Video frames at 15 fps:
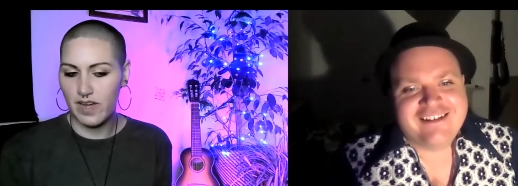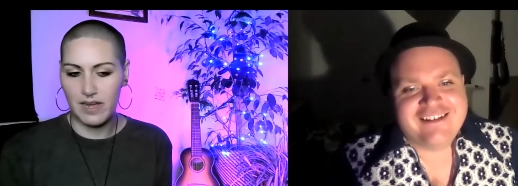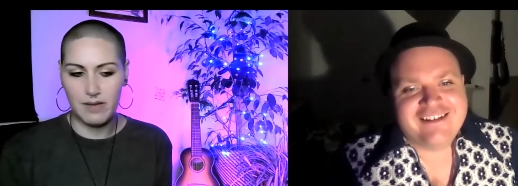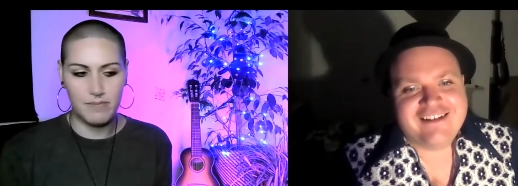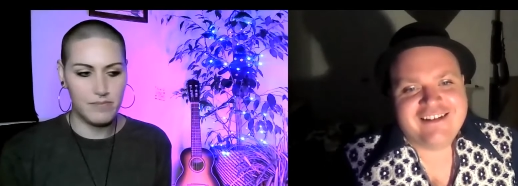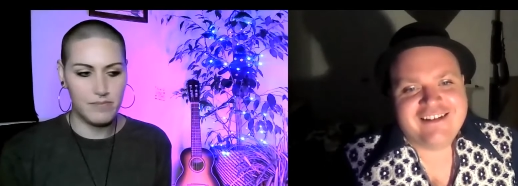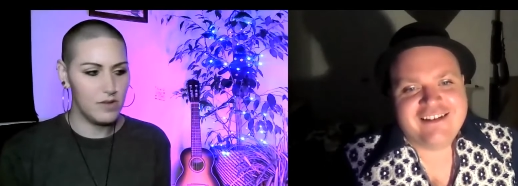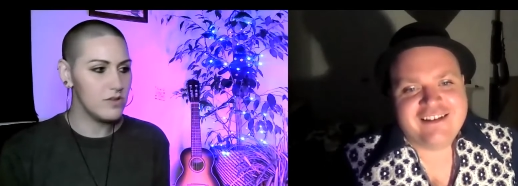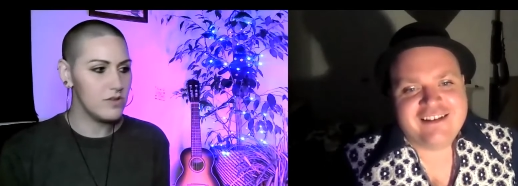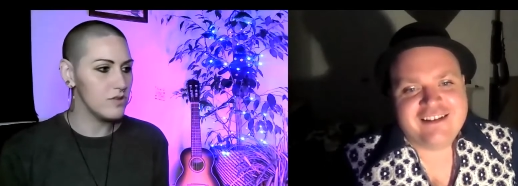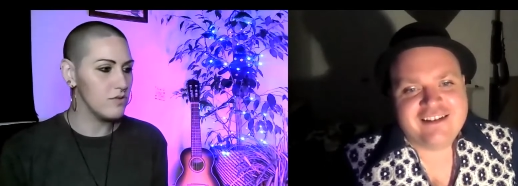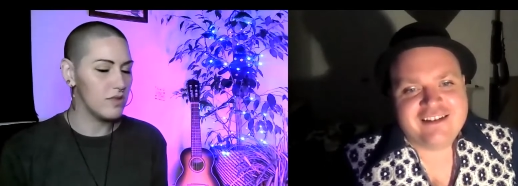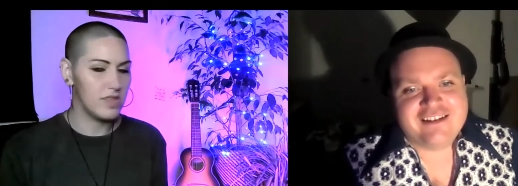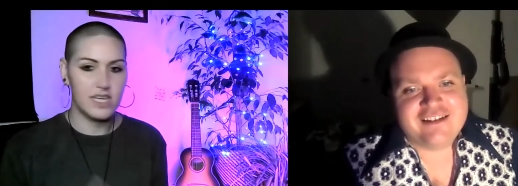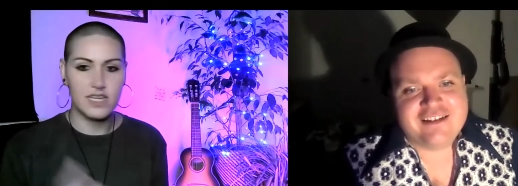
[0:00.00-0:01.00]
Speaker 1: um, you
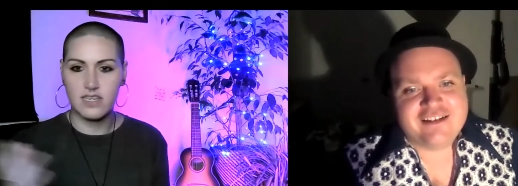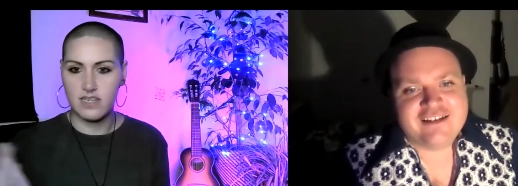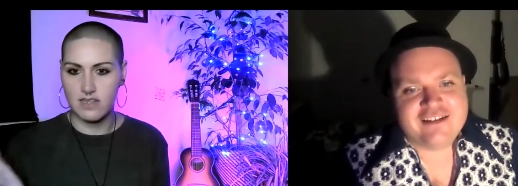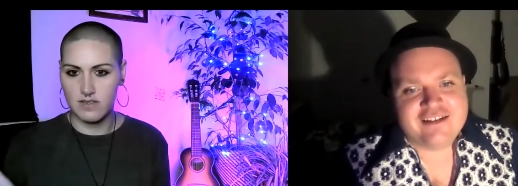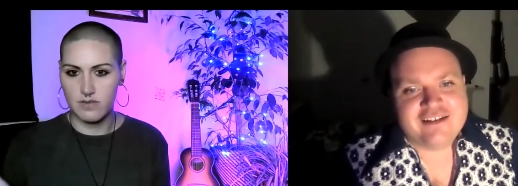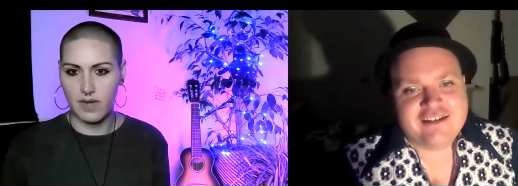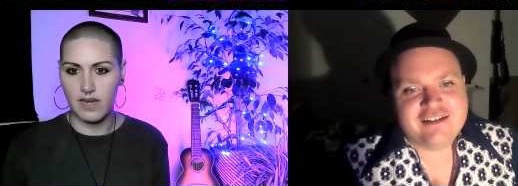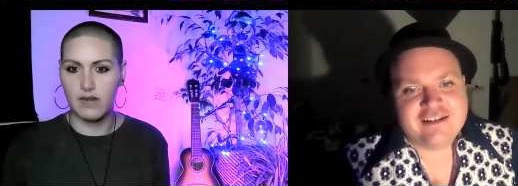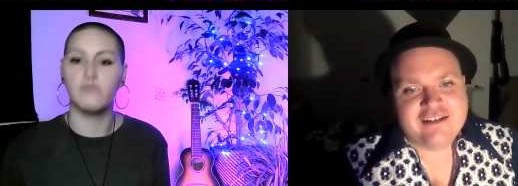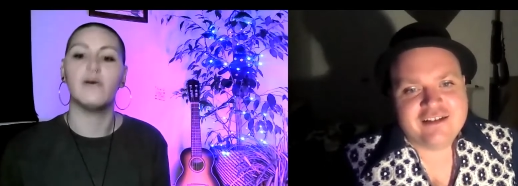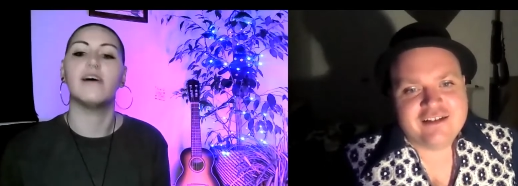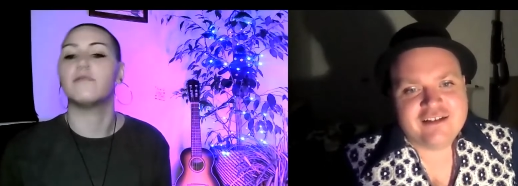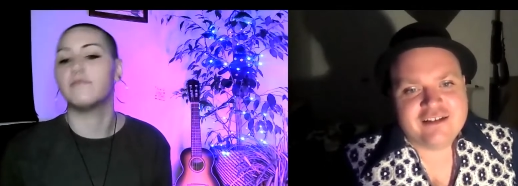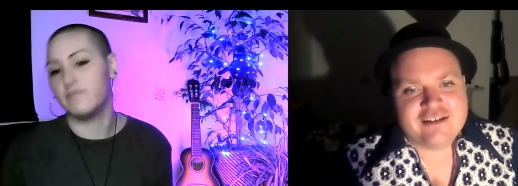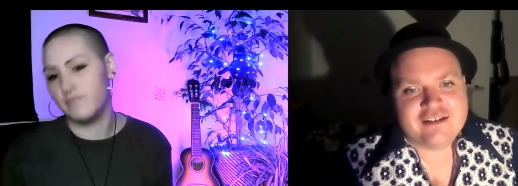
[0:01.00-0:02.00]
do theatre as well.
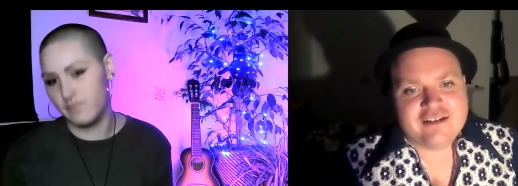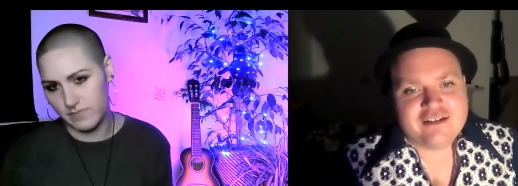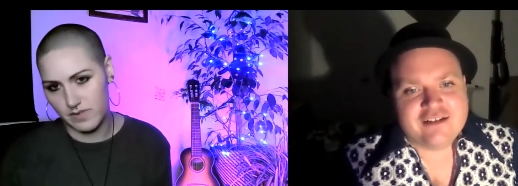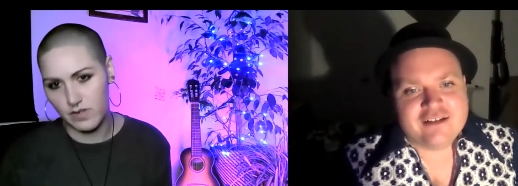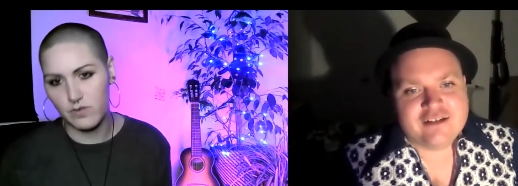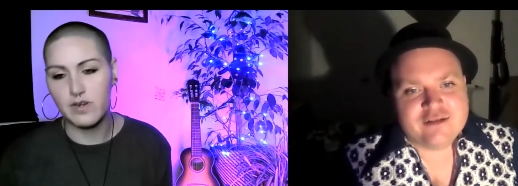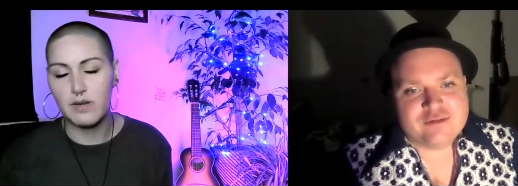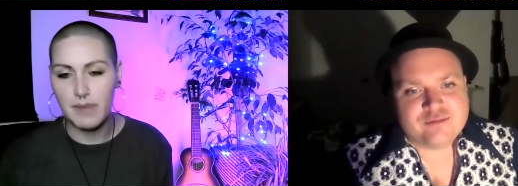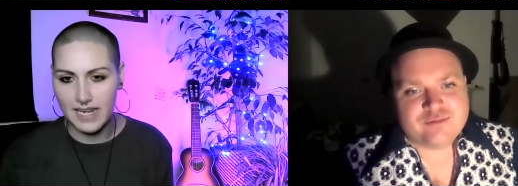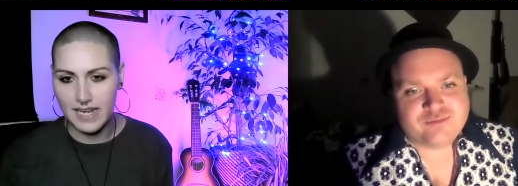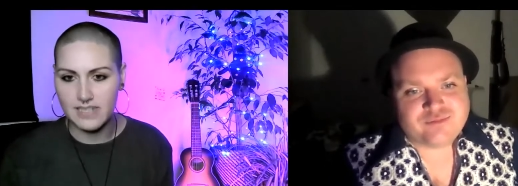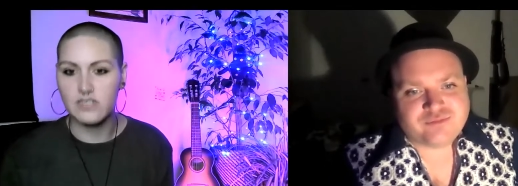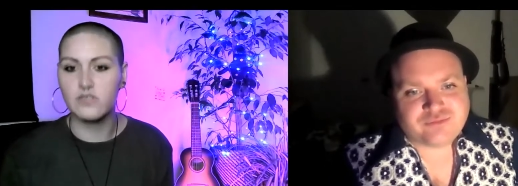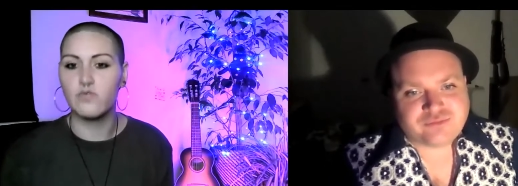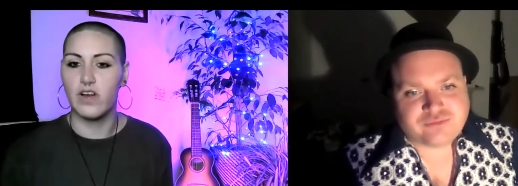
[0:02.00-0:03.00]
Well, you're in a band,